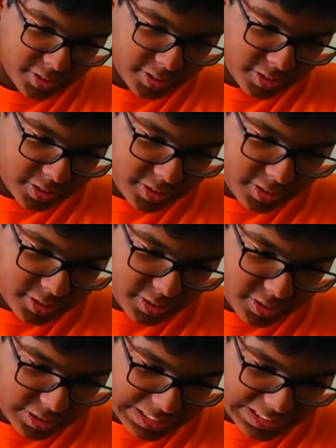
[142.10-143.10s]

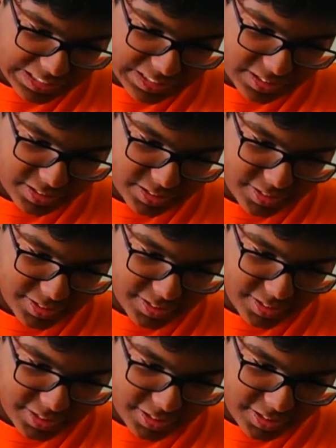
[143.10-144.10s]

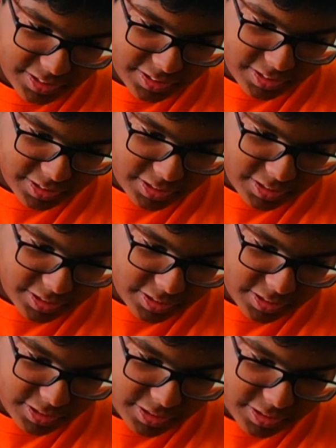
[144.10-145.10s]

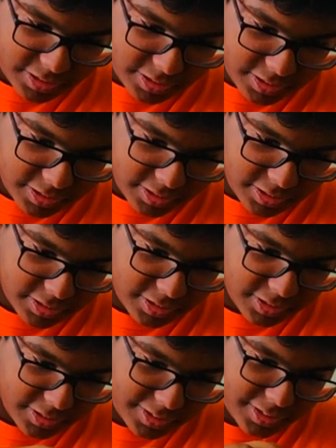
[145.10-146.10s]

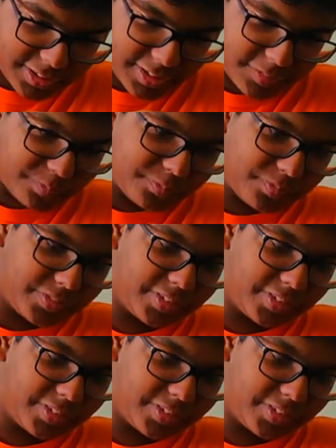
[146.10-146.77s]
(no one is talking)